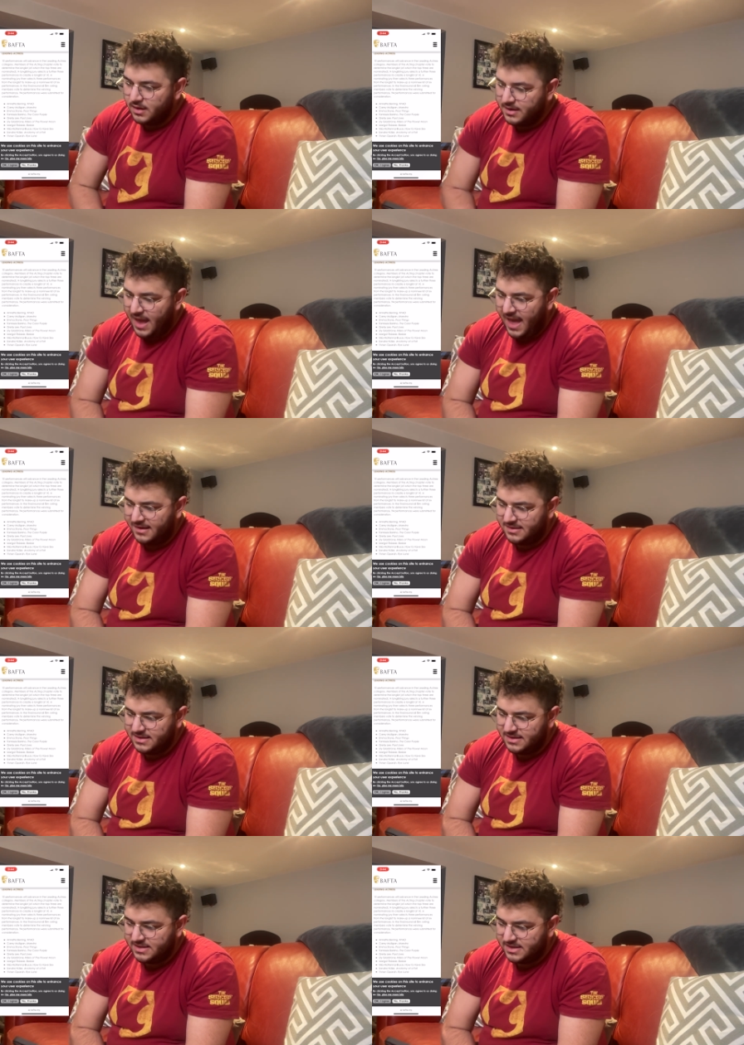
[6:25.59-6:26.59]

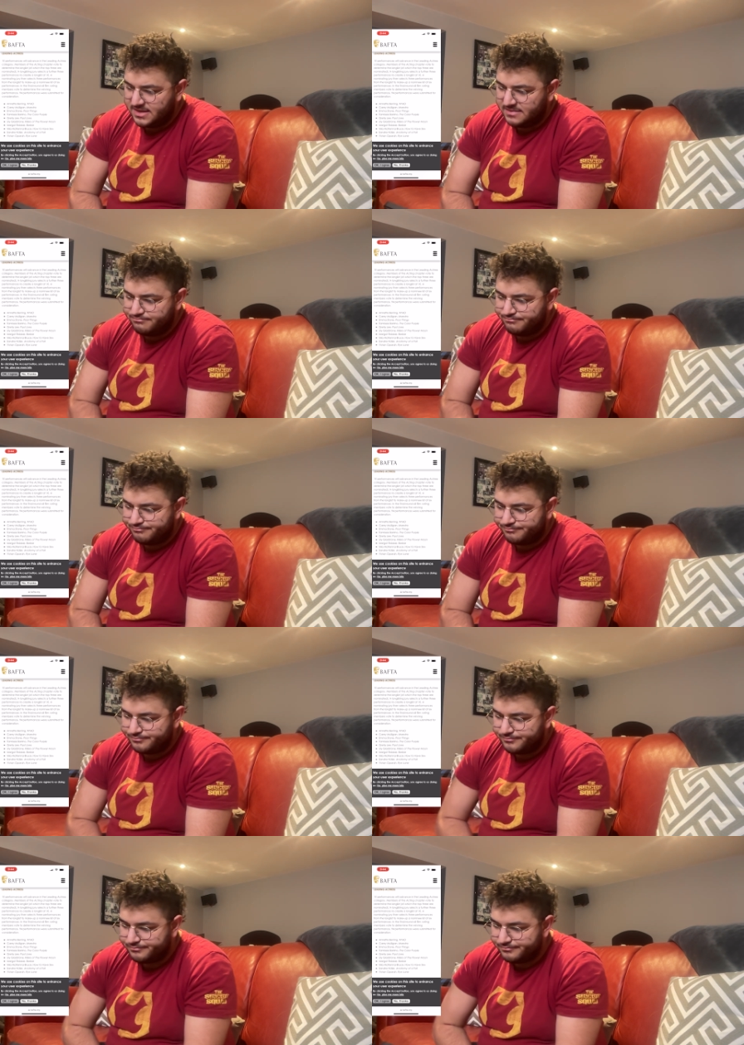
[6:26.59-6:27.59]
Natalie, um,
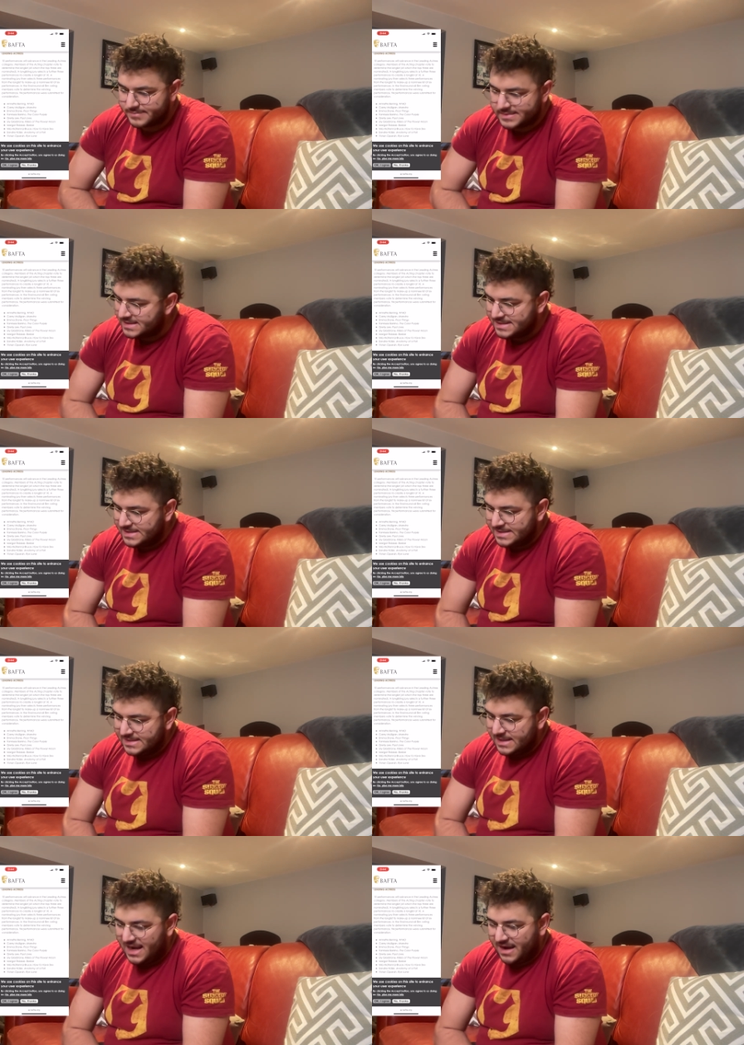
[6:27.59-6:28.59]

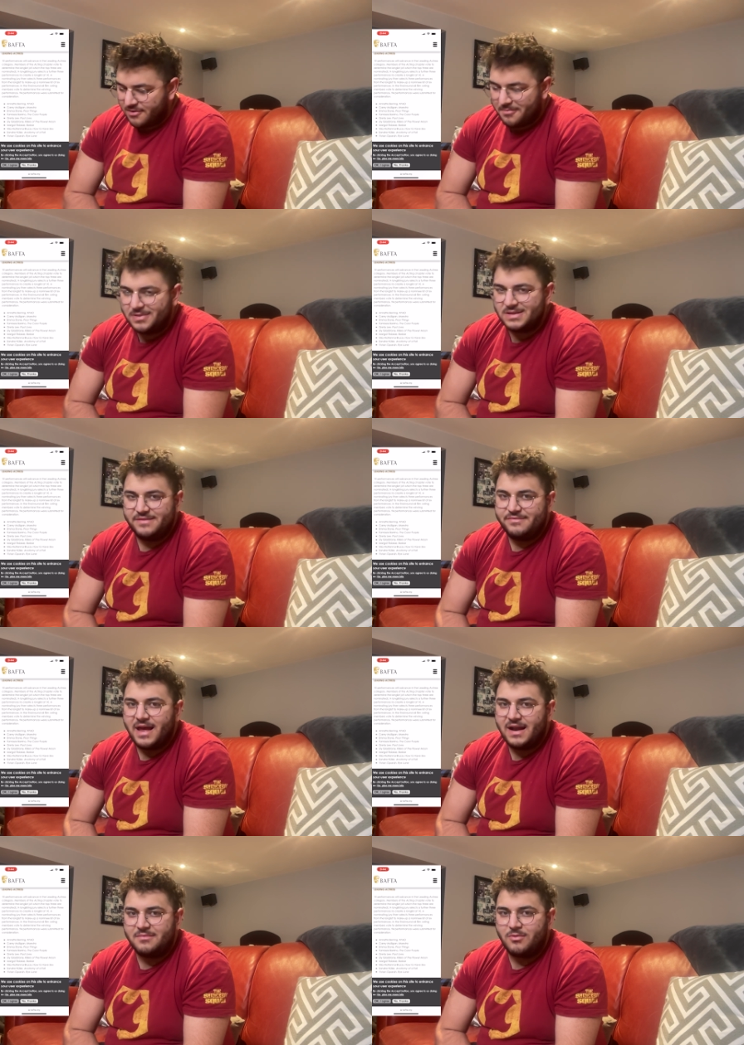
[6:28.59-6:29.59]
I never believed
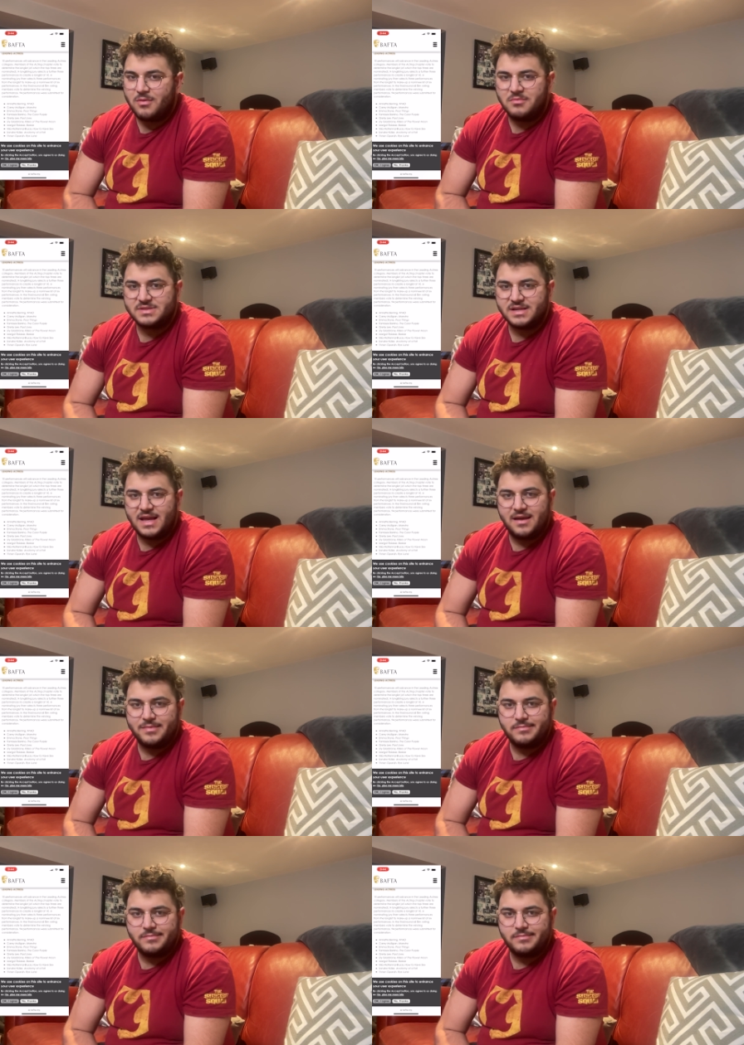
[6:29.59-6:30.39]
Natalie Portman was going to happen.